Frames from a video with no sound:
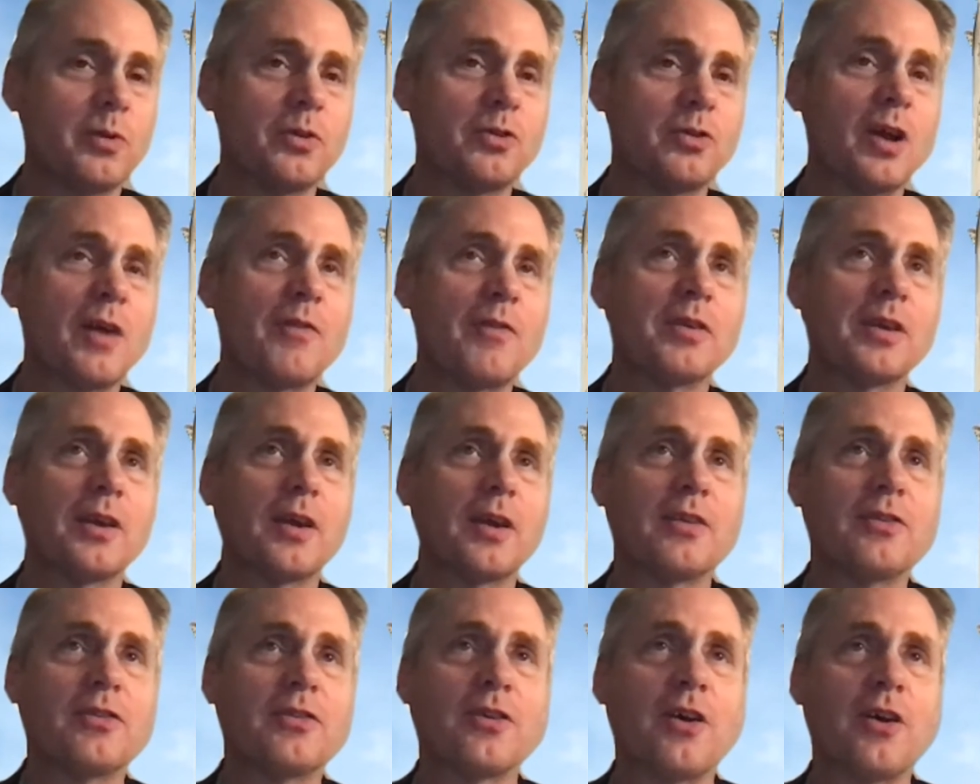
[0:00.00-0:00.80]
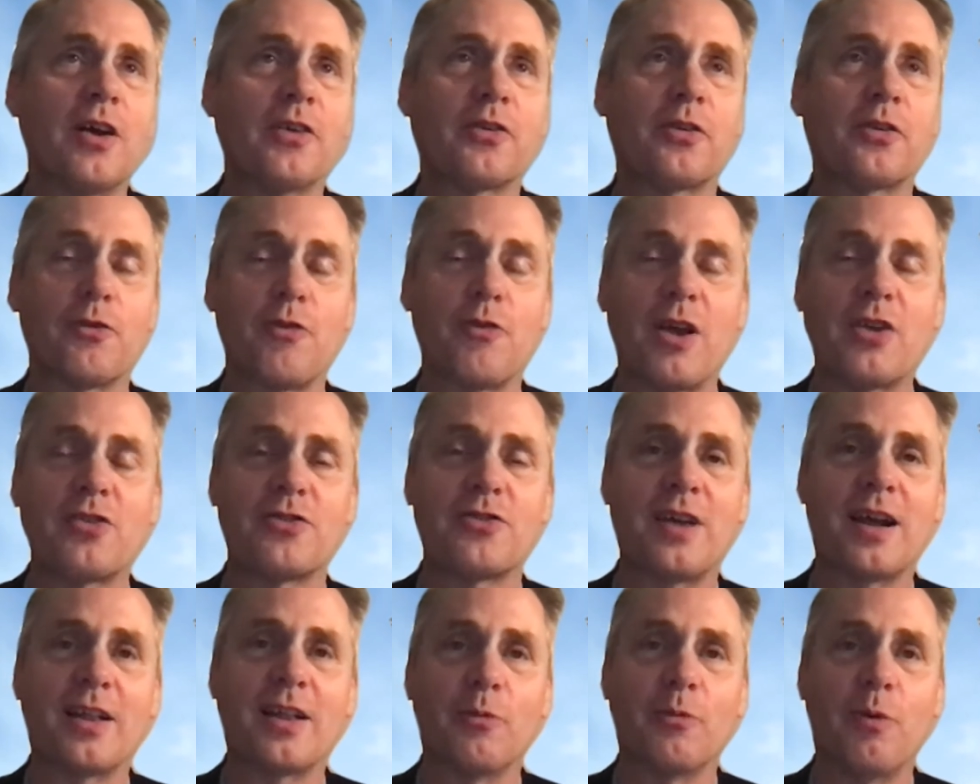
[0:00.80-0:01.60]
Do you have any insights to the
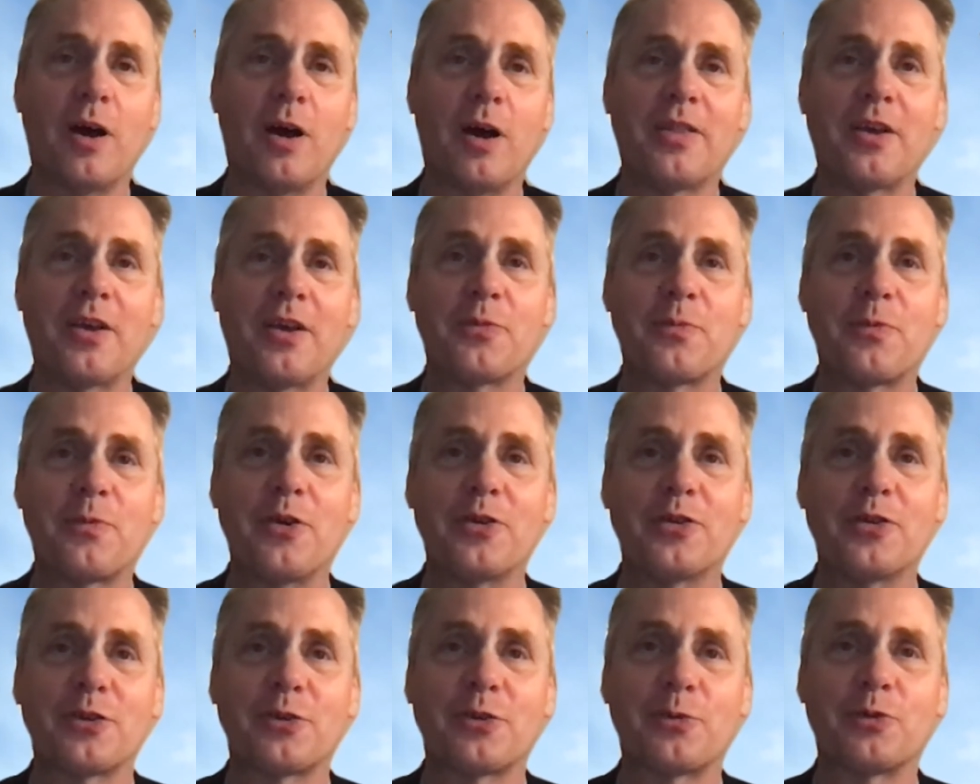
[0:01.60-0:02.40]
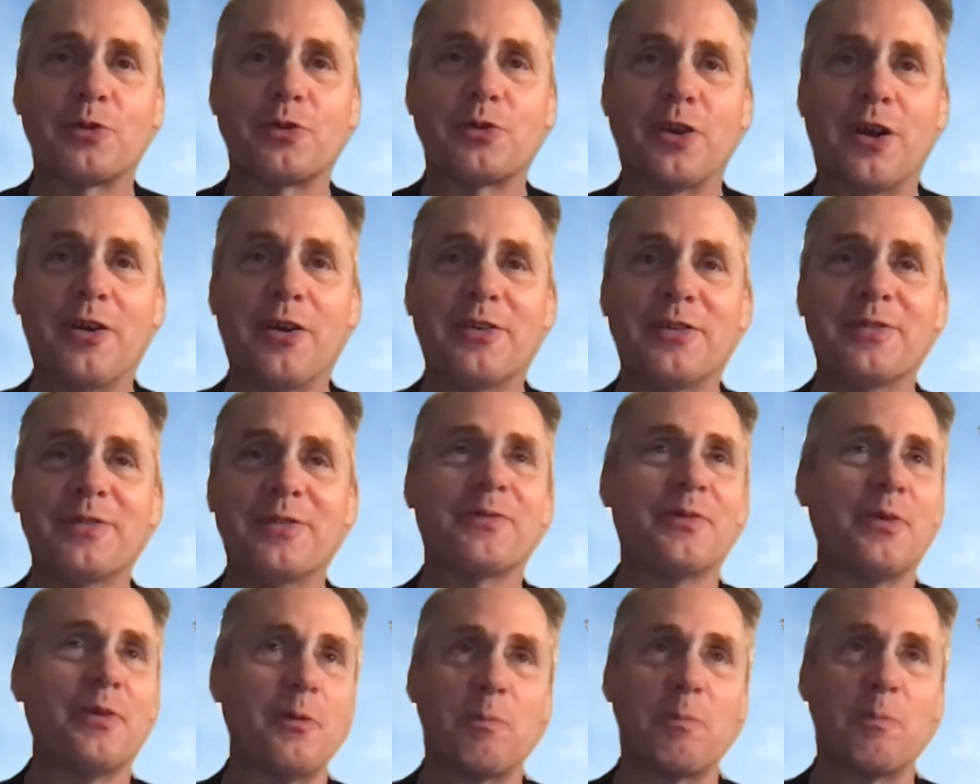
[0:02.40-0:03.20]
rationale of why those projects were
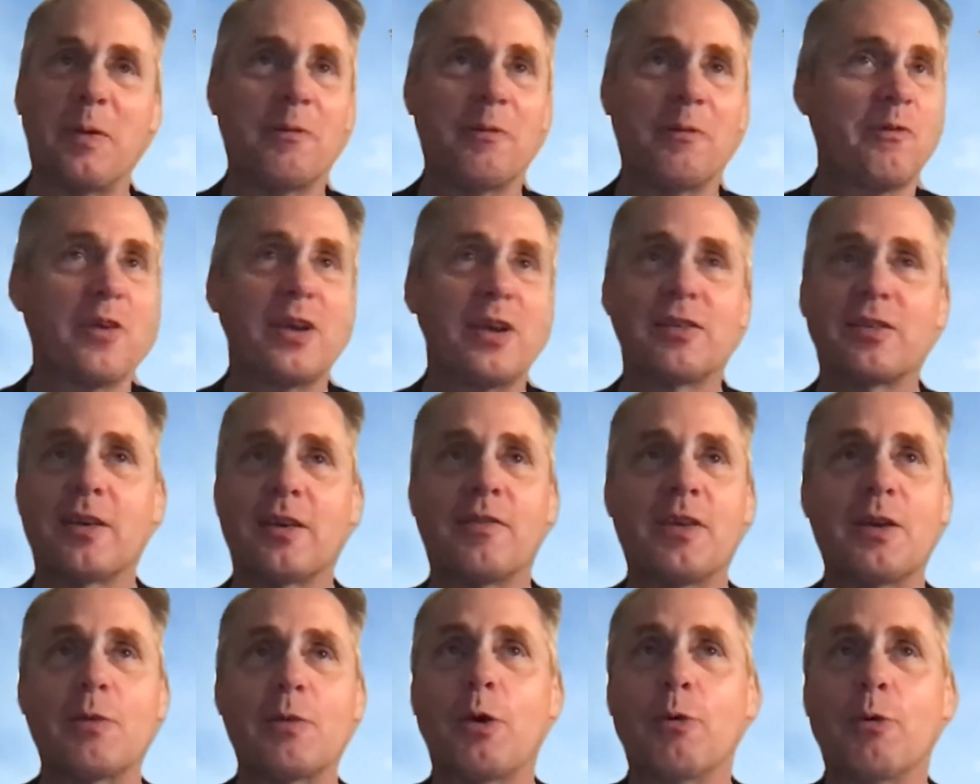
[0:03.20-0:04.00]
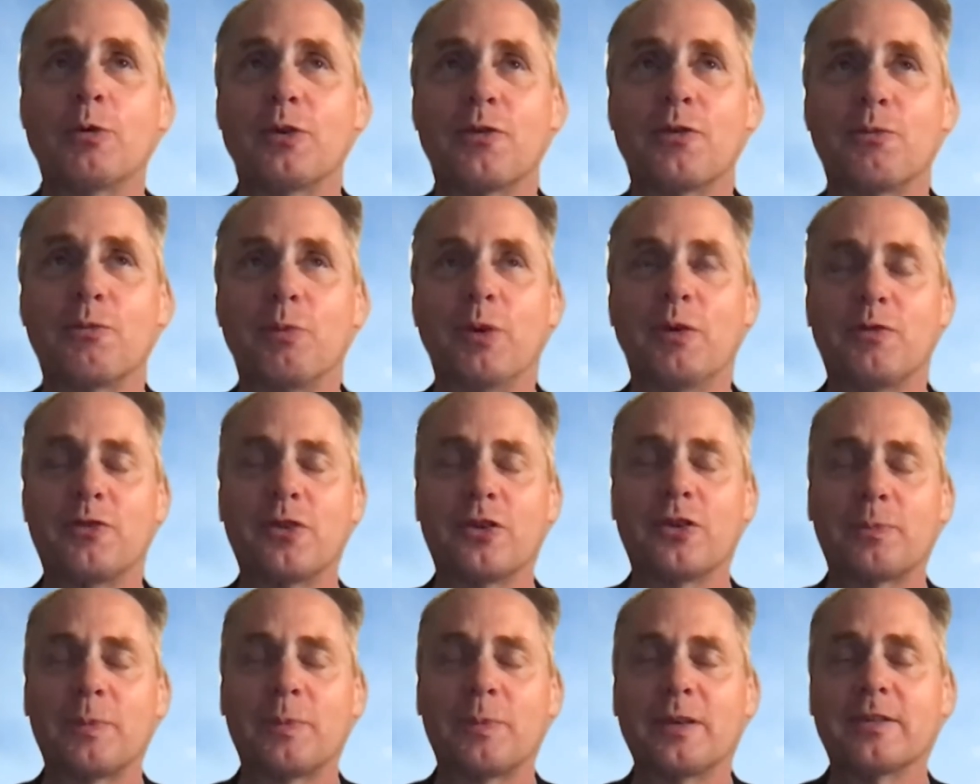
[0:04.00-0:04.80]
chosen vis-a-vis what we've
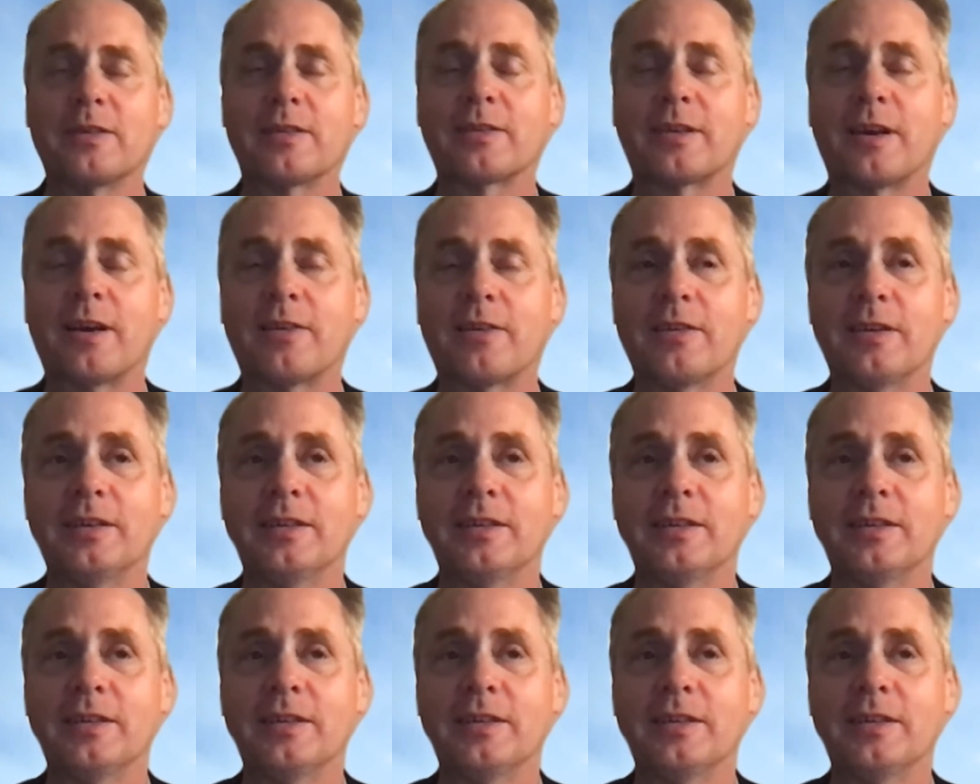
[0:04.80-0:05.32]
just been discussing?